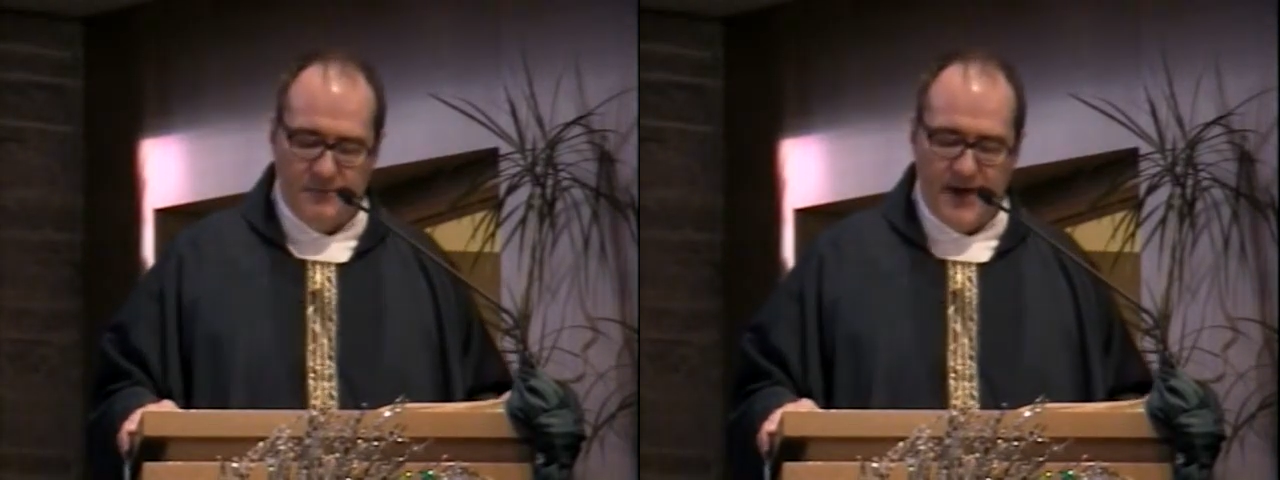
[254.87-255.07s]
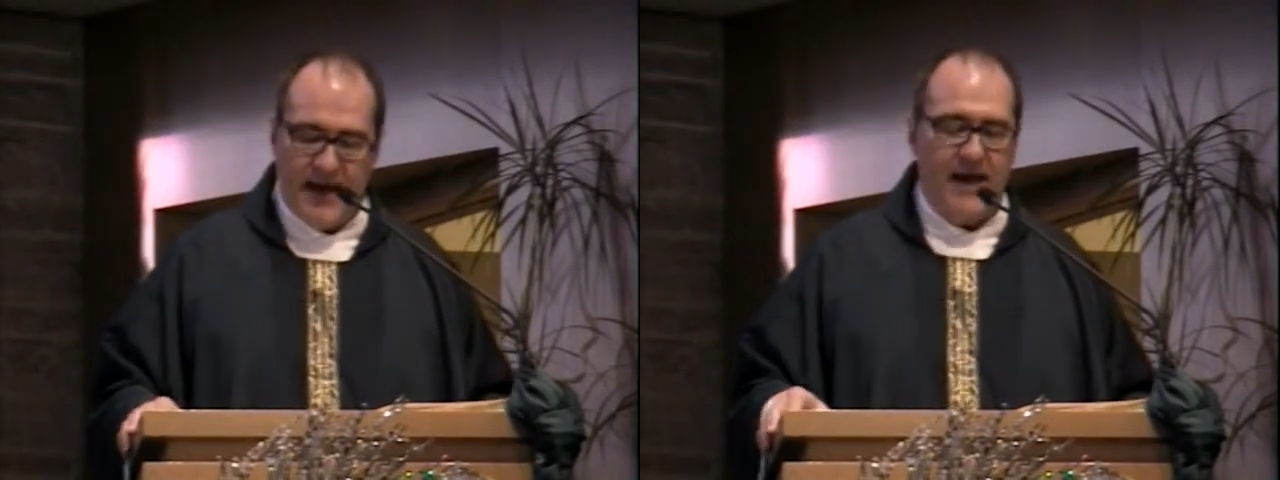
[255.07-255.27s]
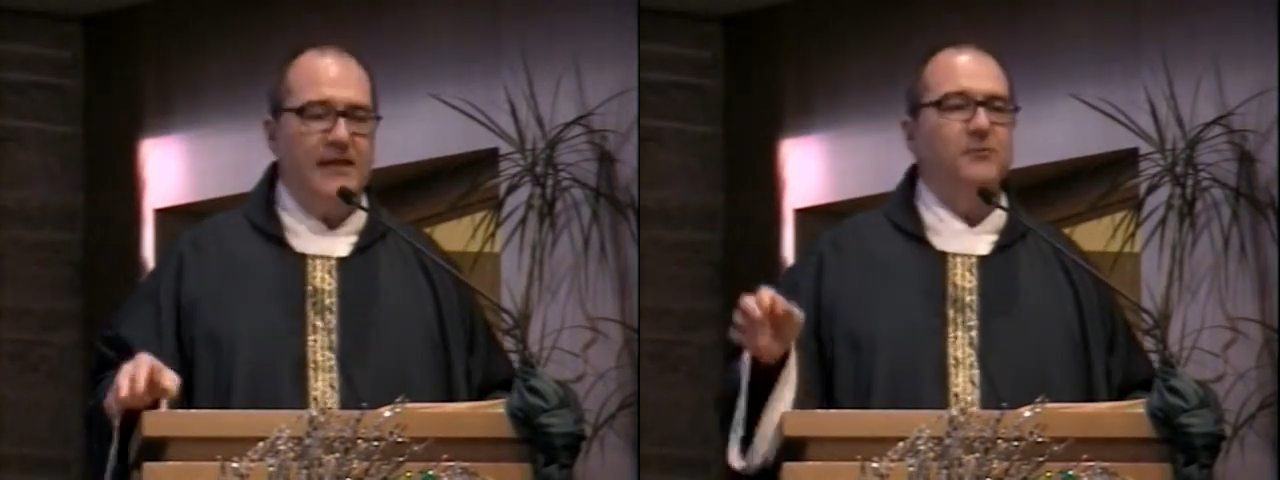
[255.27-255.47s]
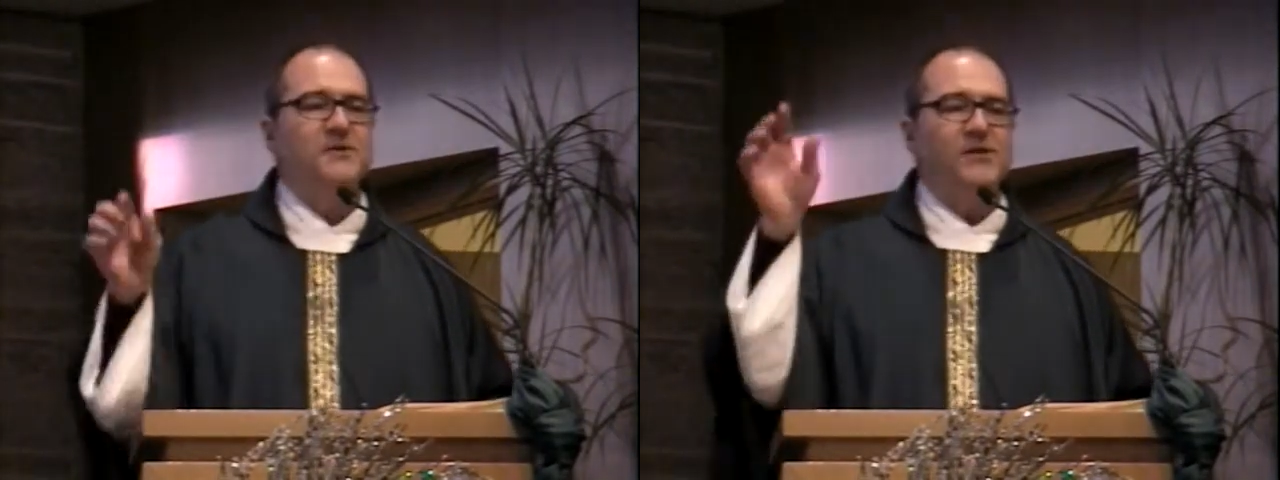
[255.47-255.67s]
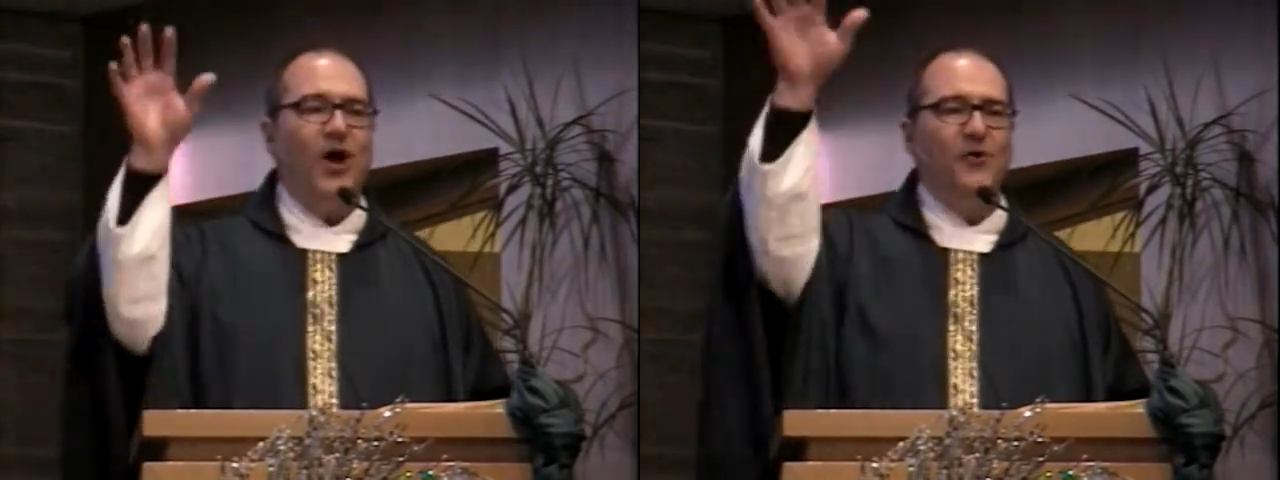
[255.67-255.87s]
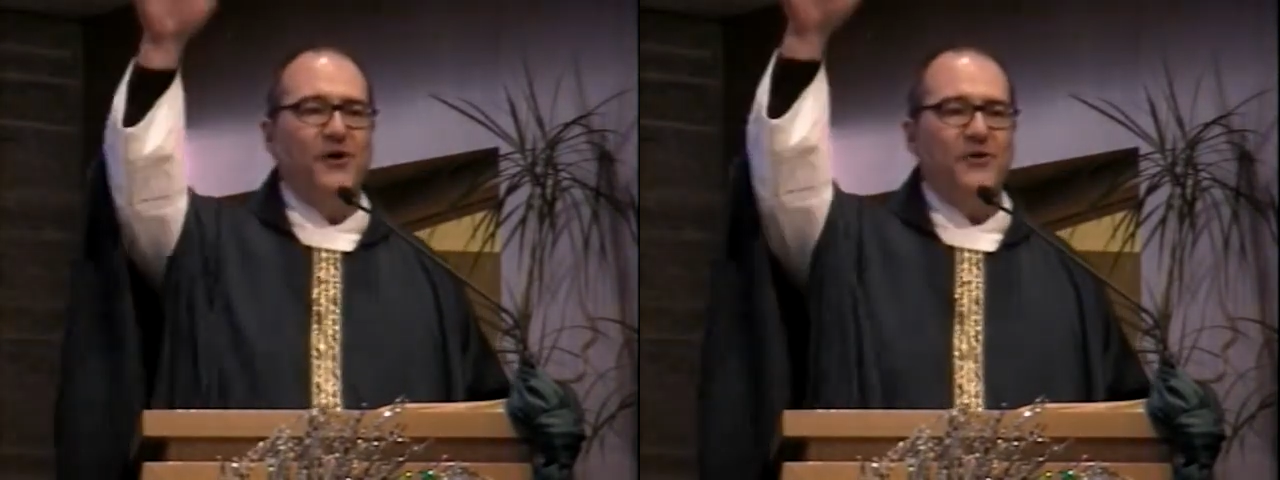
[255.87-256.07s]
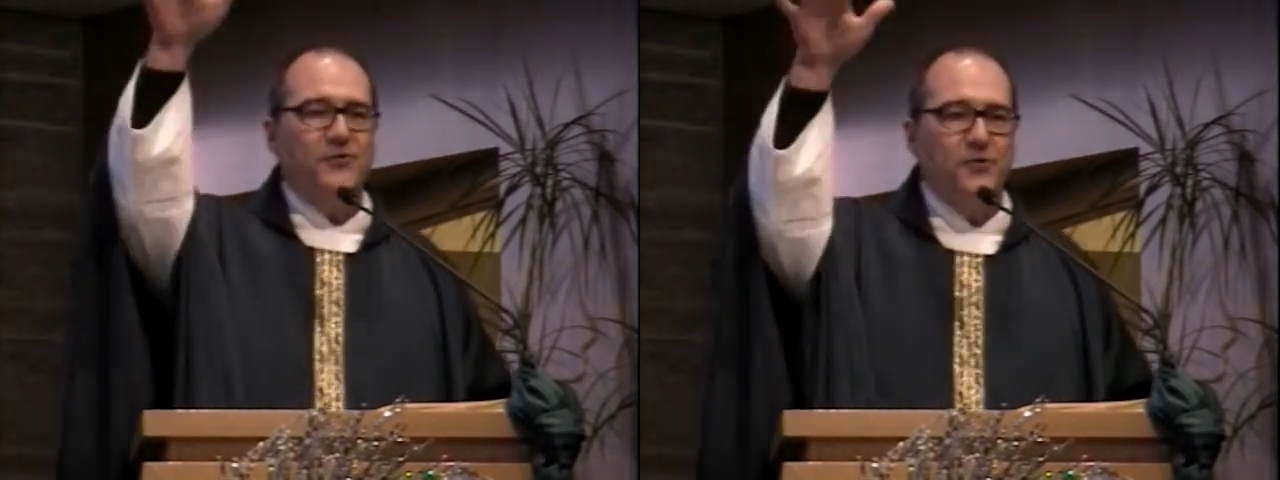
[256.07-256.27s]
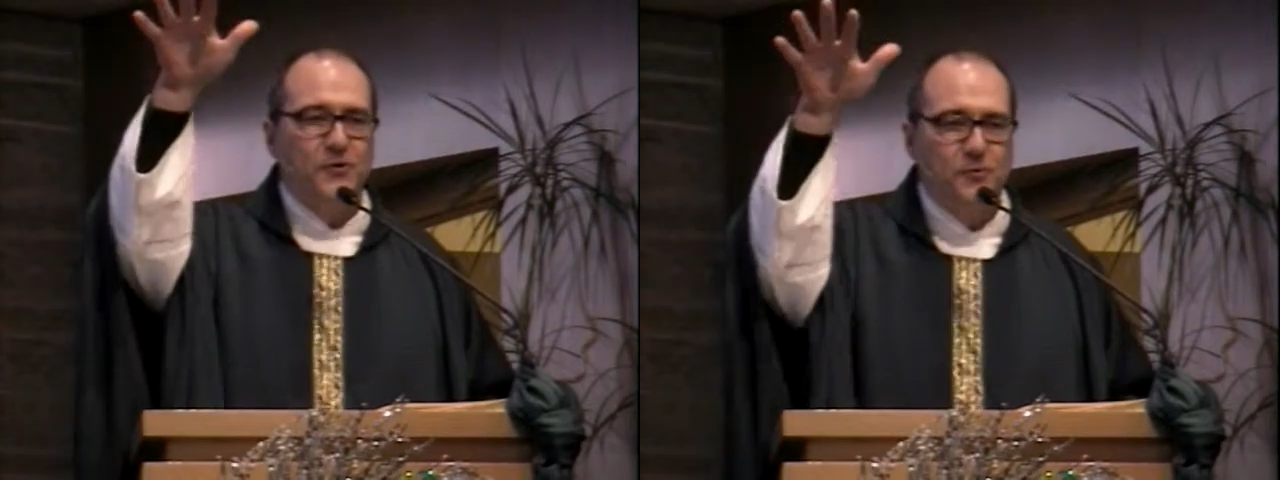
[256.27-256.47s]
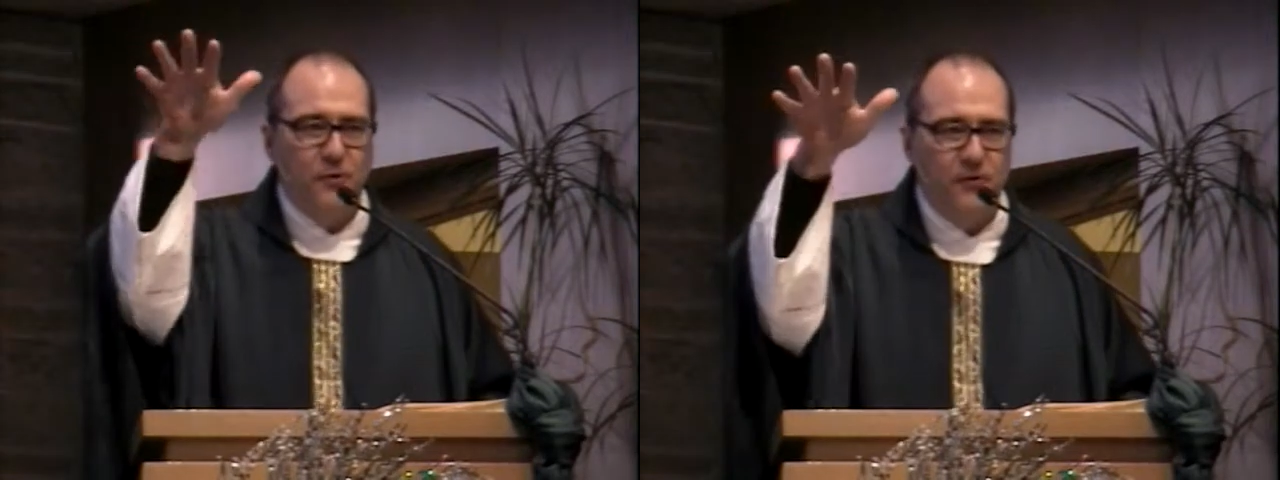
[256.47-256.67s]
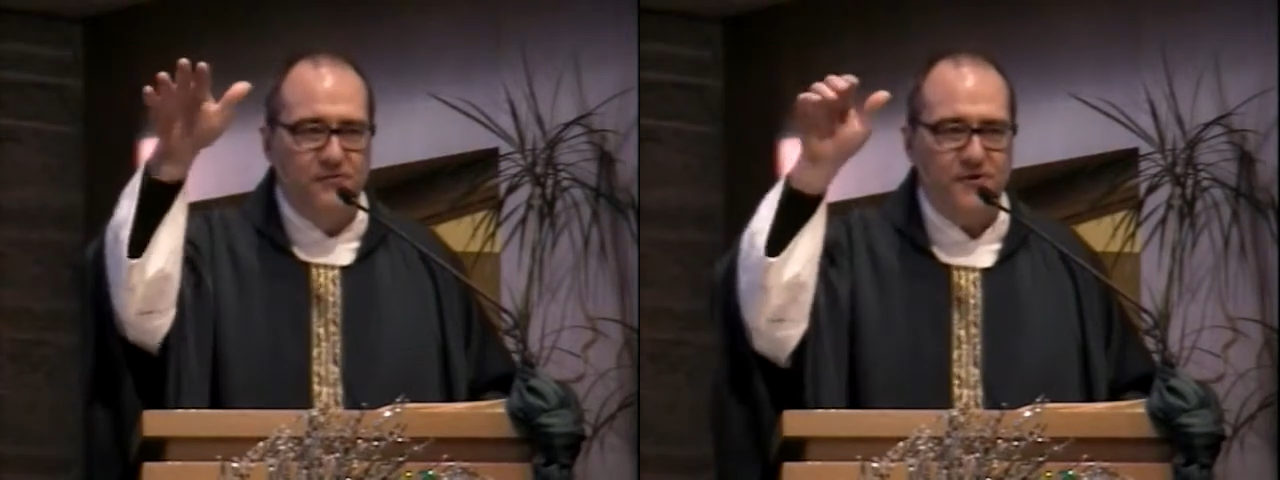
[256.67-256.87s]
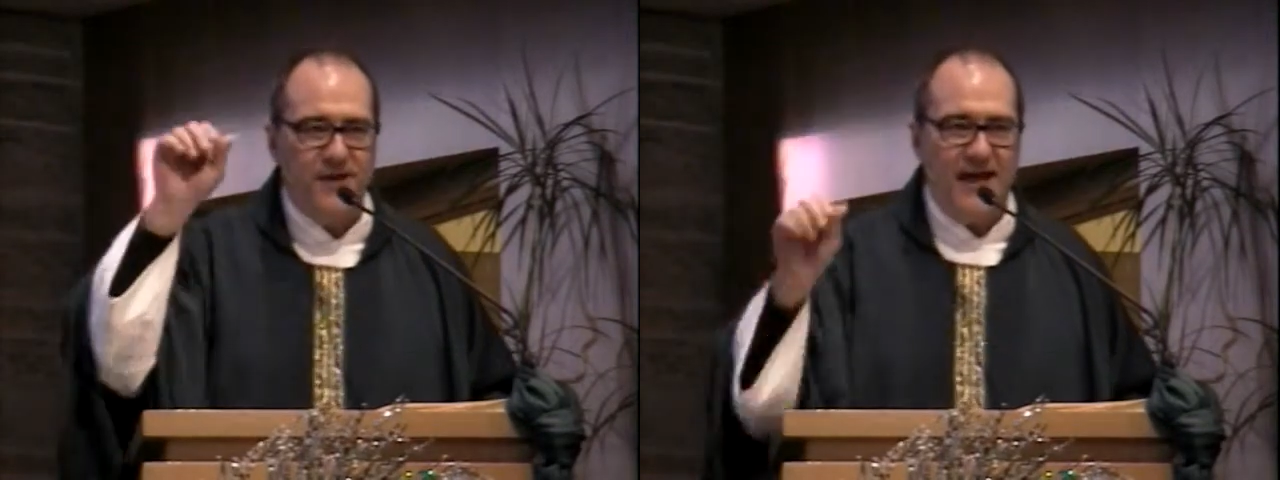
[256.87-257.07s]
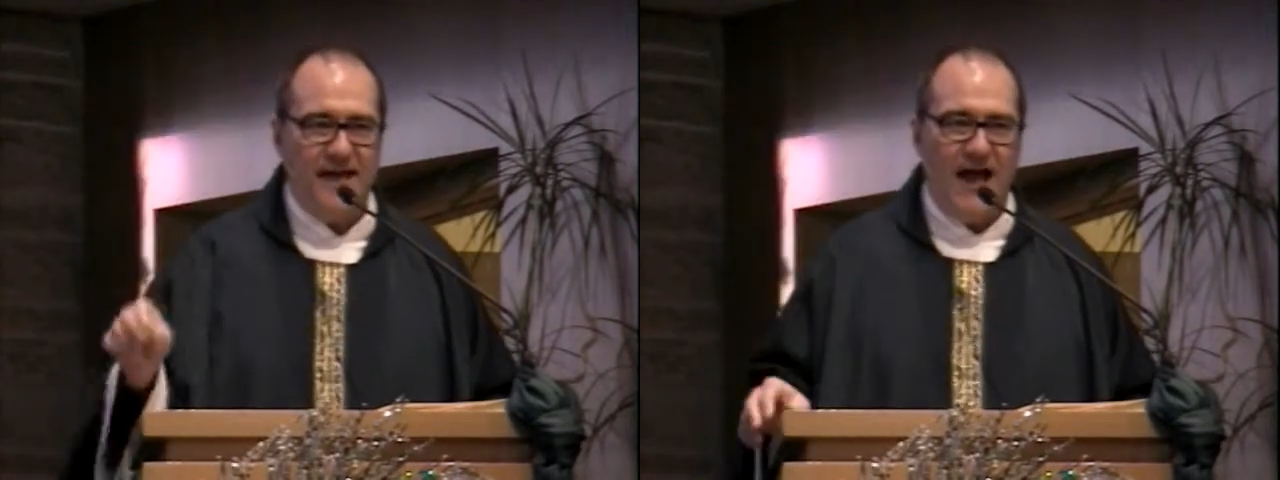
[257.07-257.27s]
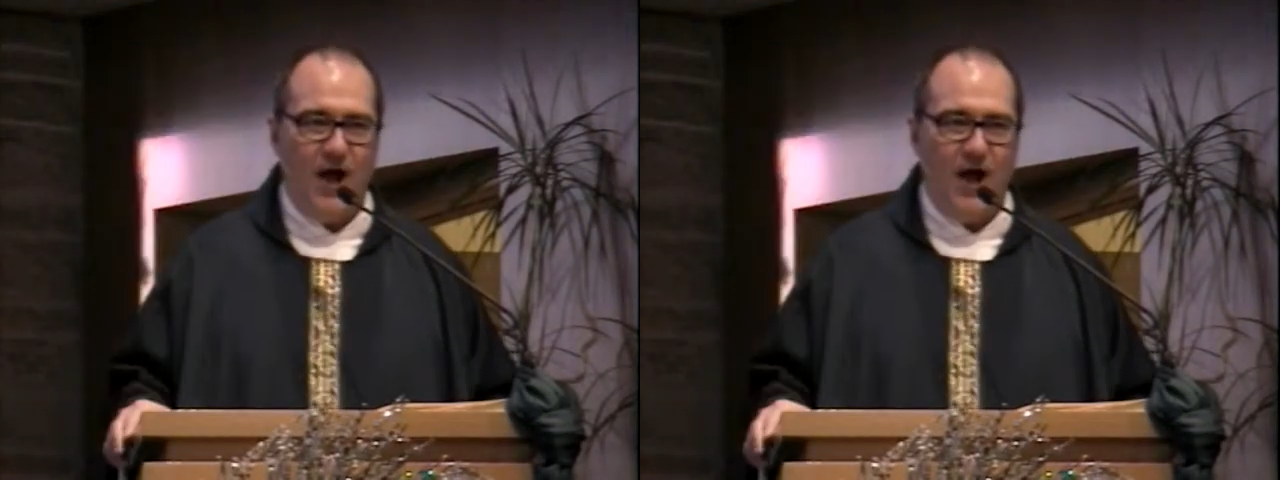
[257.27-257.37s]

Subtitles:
man that was lowered through the roof in that